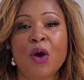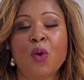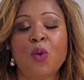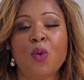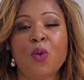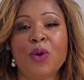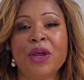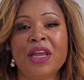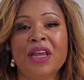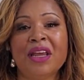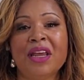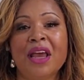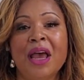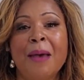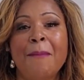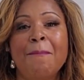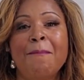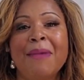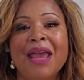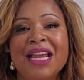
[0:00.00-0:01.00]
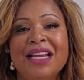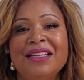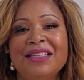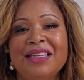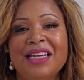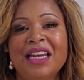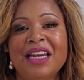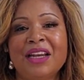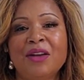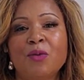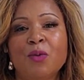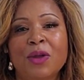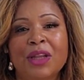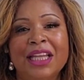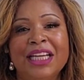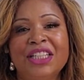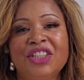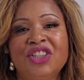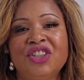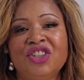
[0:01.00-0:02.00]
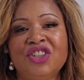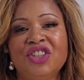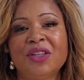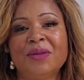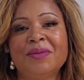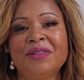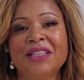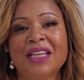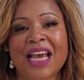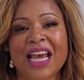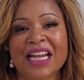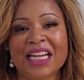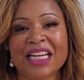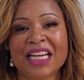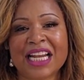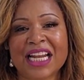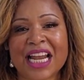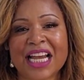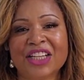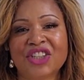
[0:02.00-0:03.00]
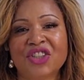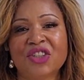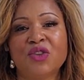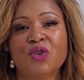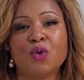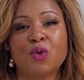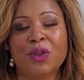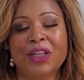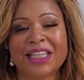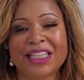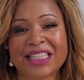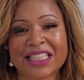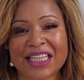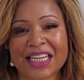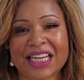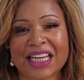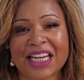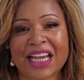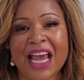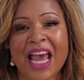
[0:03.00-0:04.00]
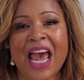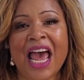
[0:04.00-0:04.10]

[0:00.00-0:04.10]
We maintain relationships and connection through listening.